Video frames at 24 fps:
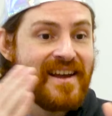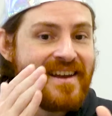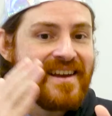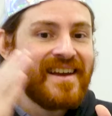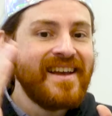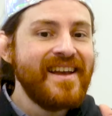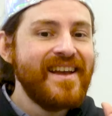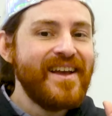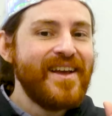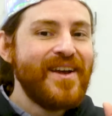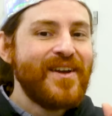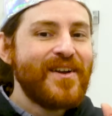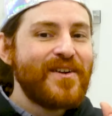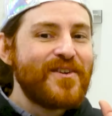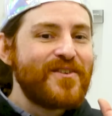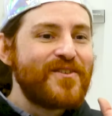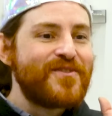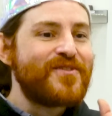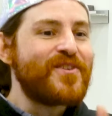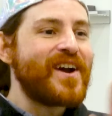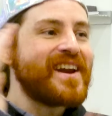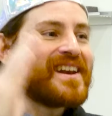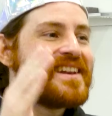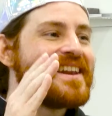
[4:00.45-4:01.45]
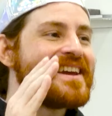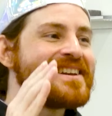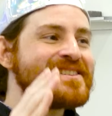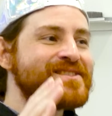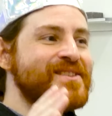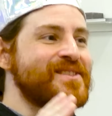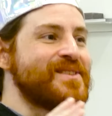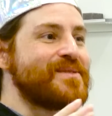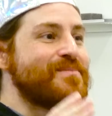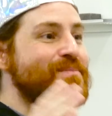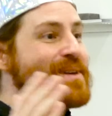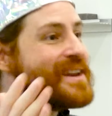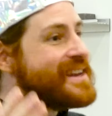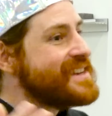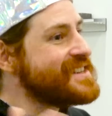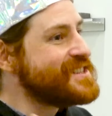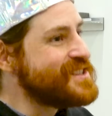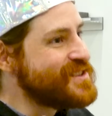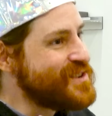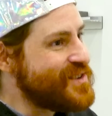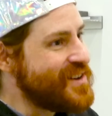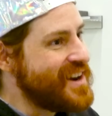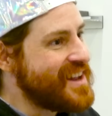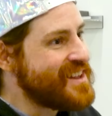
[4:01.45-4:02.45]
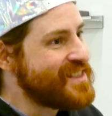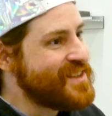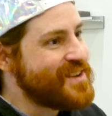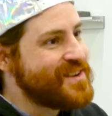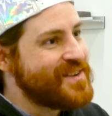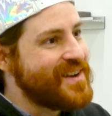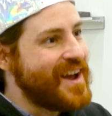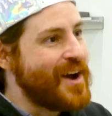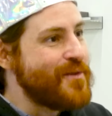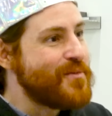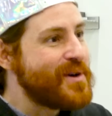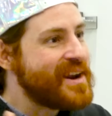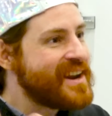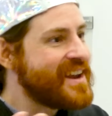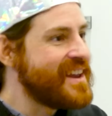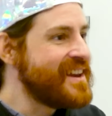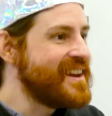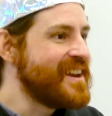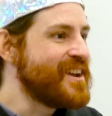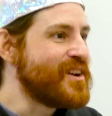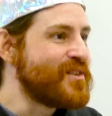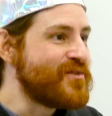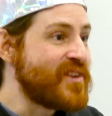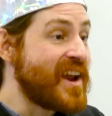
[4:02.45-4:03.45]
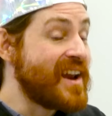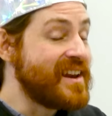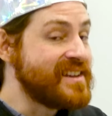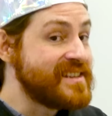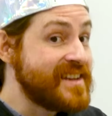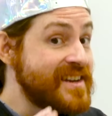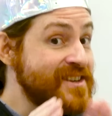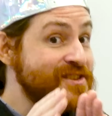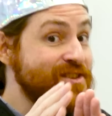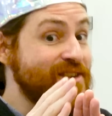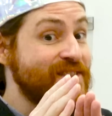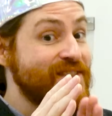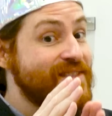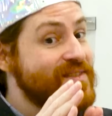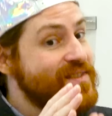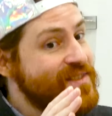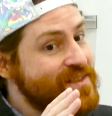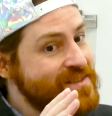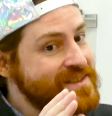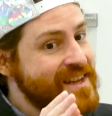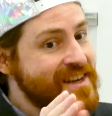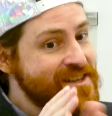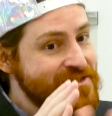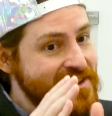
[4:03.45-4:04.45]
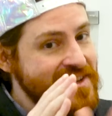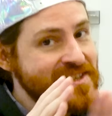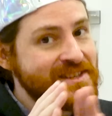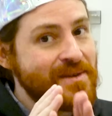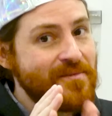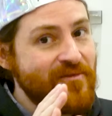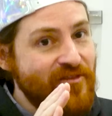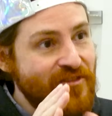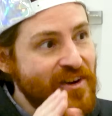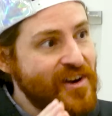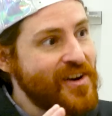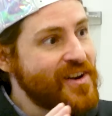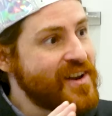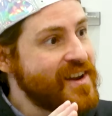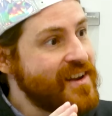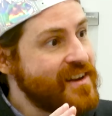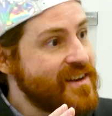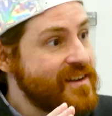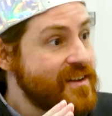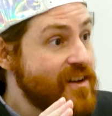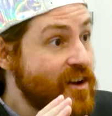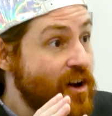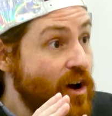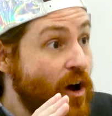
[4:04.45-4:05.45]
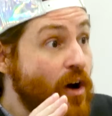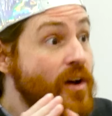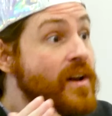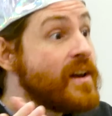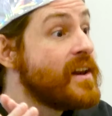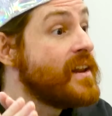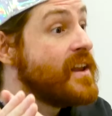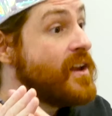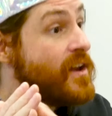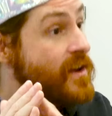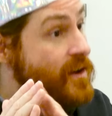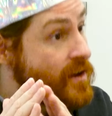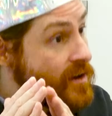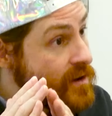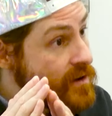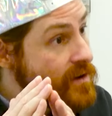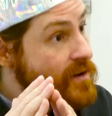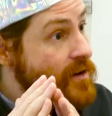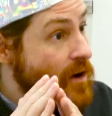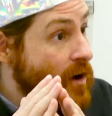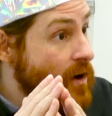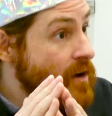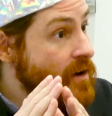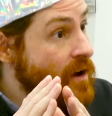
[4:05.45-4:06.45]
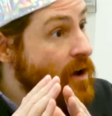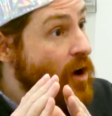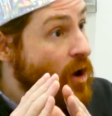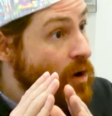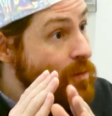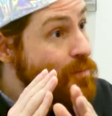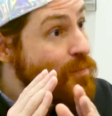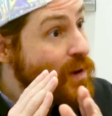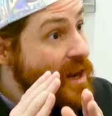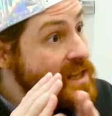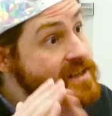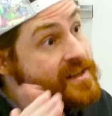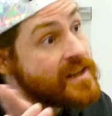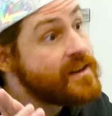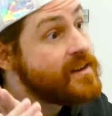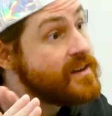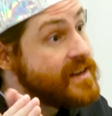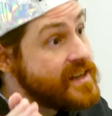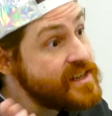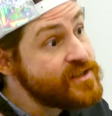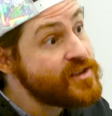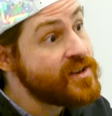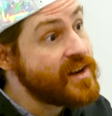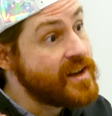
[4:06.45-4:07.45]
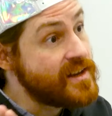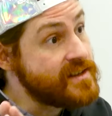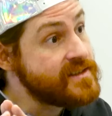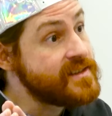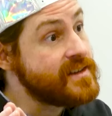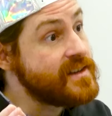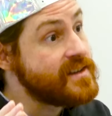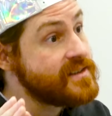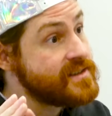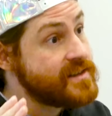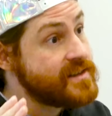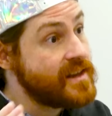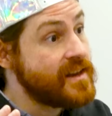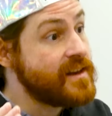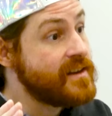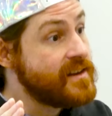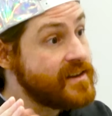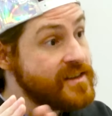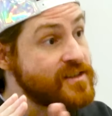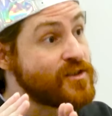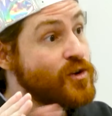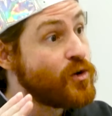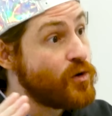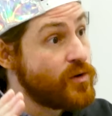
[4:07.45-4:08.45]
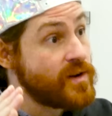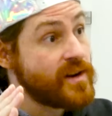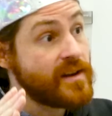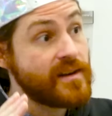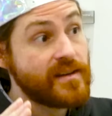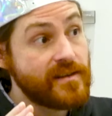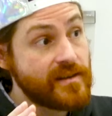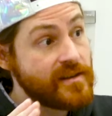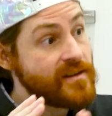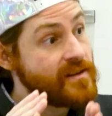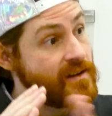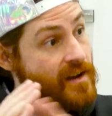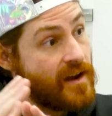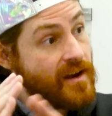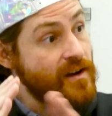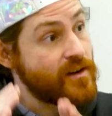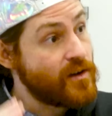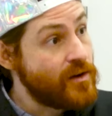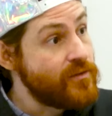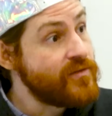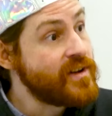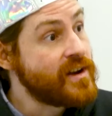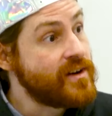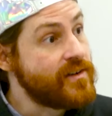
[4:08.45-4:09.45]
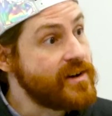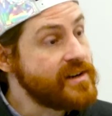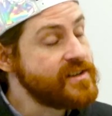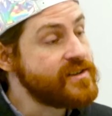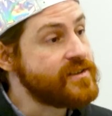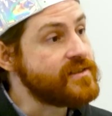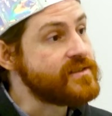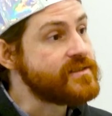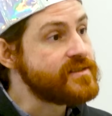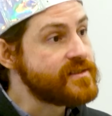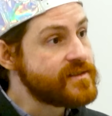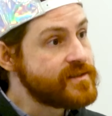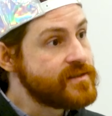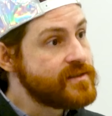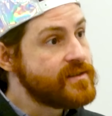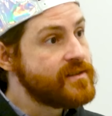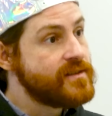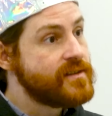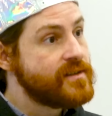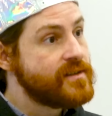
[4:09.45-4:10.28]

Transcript: yeah, right next to the bliss or like the awakening or realization, there's actually some fairly ugly, unpleasant dissonances and discordant configurations.